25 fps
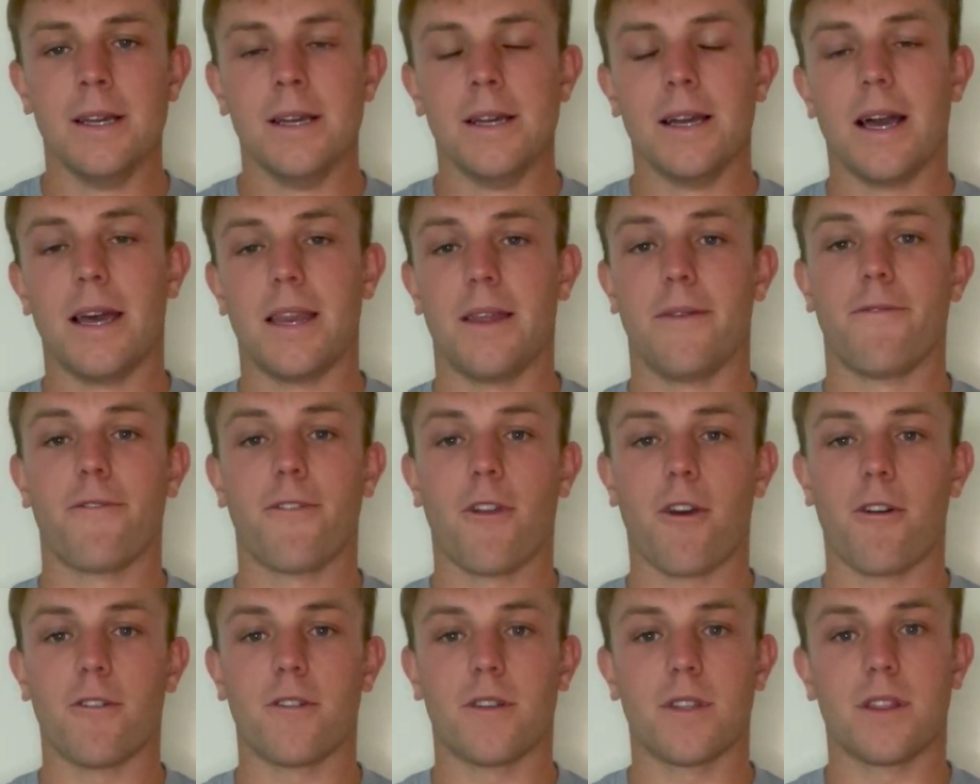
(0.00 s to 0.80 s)
And in
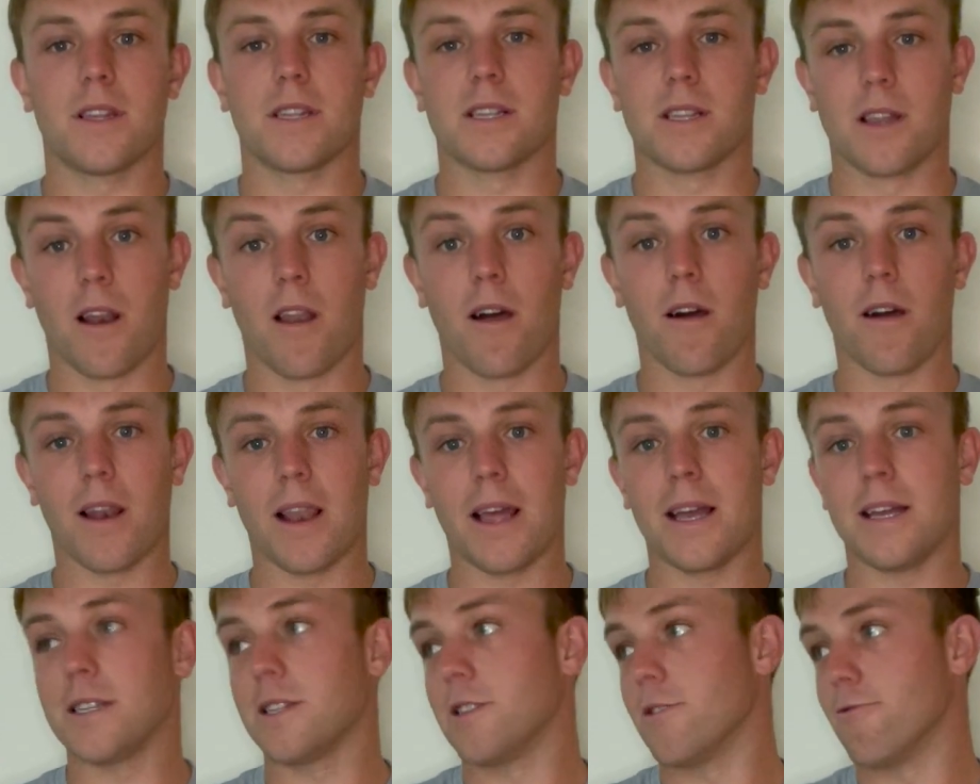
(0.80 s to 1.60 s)
Florida, there's a lot
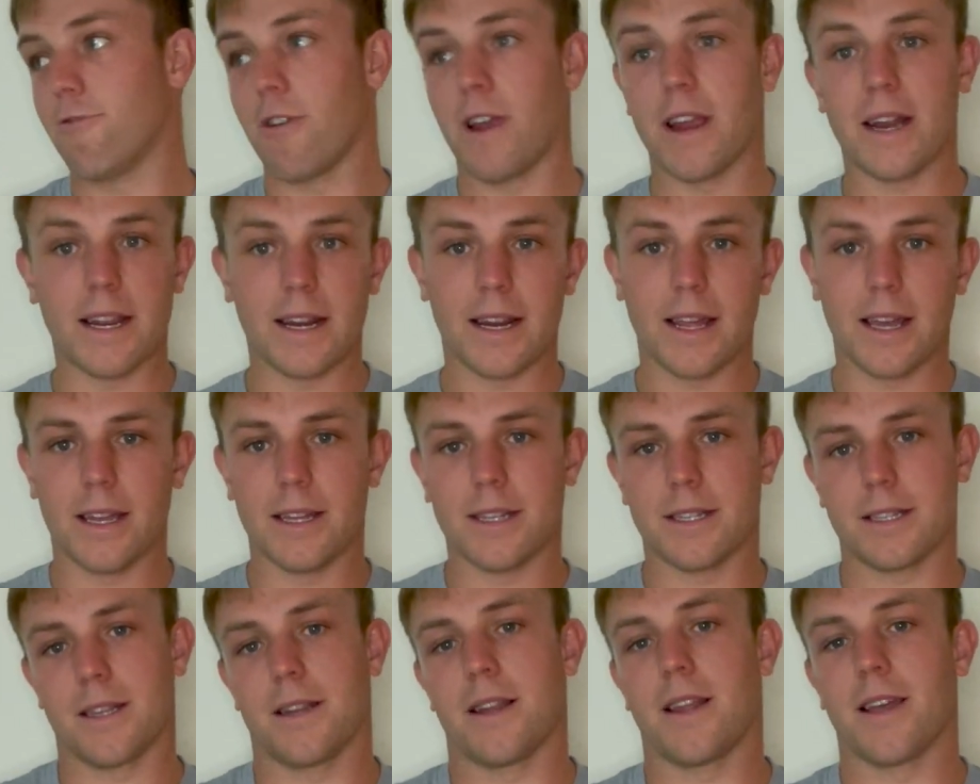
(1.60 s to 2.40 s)
less rainy
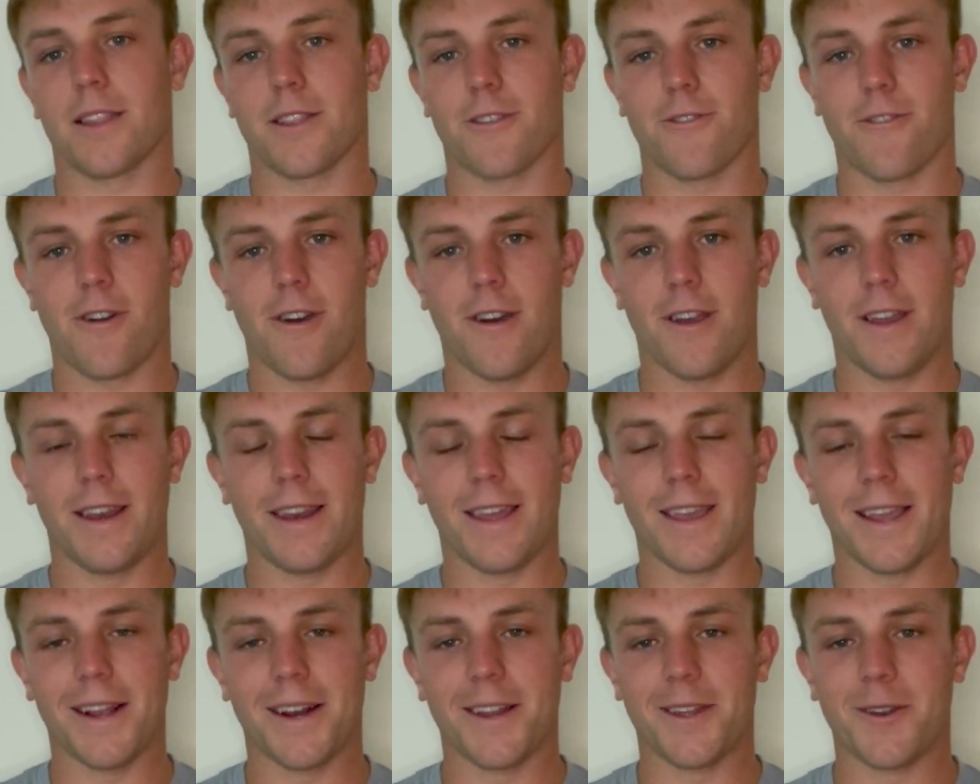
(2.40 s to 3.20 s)
days like there are in
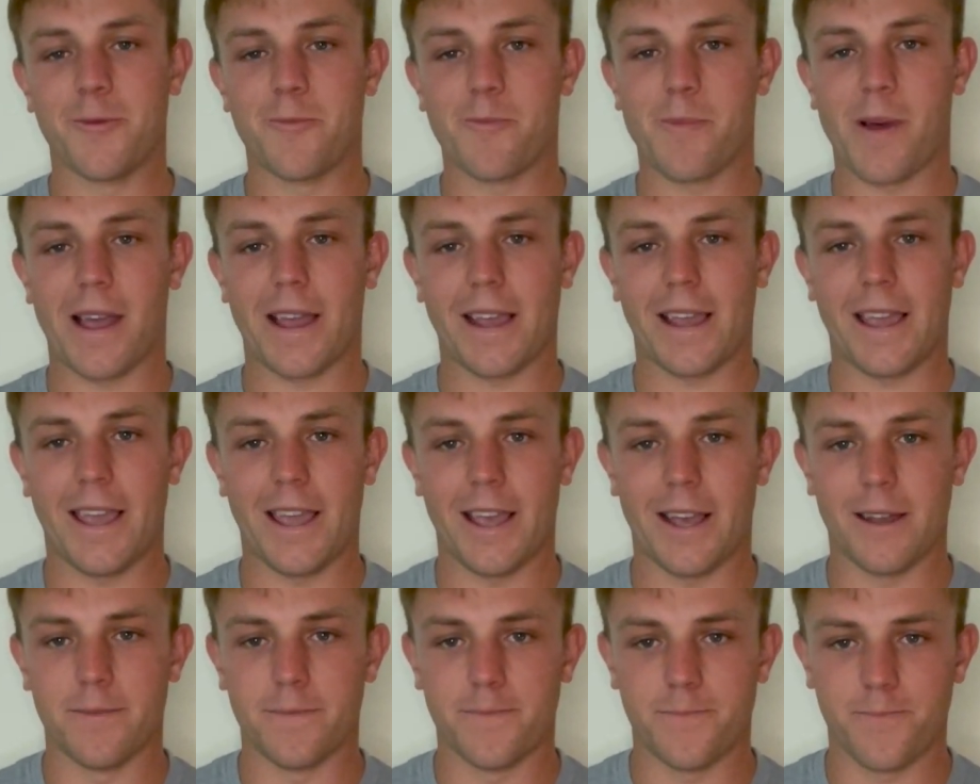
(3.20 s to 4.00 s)
England back here.